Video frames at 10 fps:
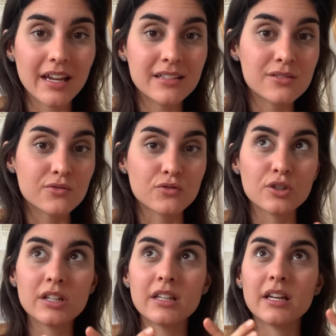It's
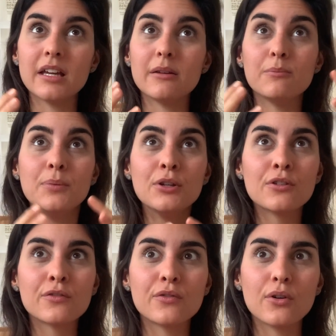really
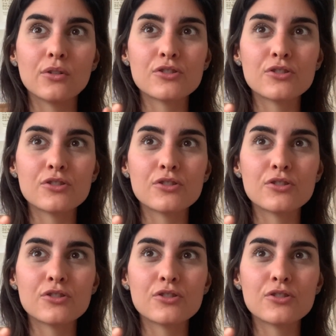beautiful.